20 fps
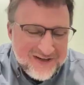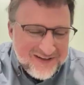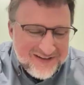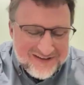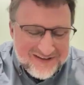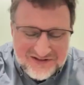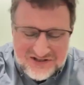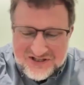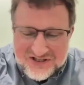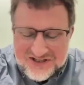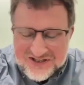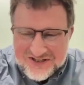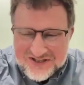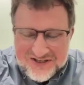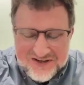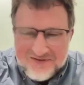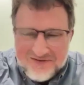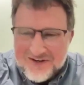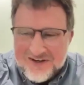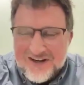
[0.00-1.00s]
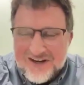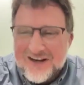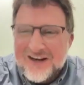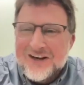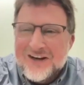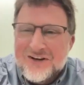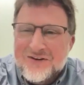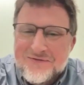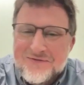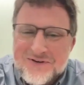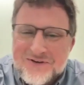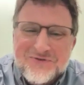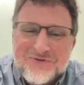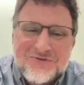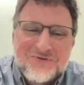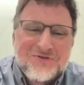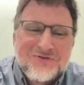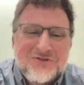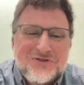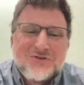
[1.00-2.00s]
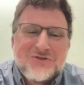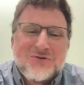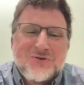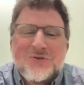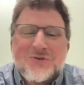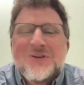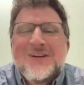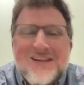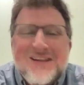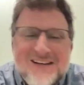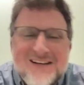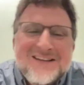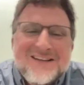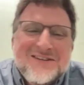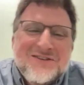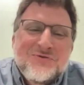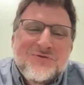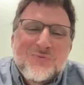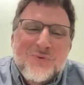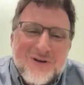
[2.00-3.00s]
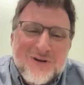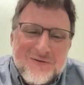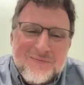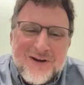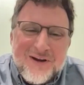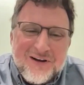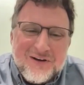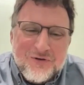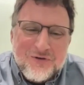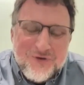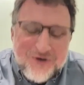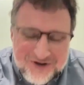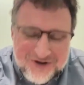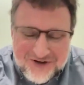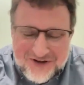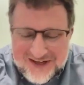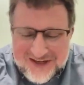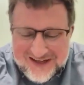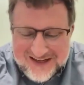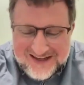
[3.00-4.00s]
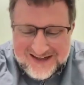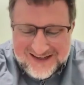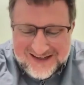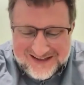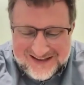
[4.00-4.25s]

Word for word: 1967 and I got confused. So this is why I'm not a lawyer.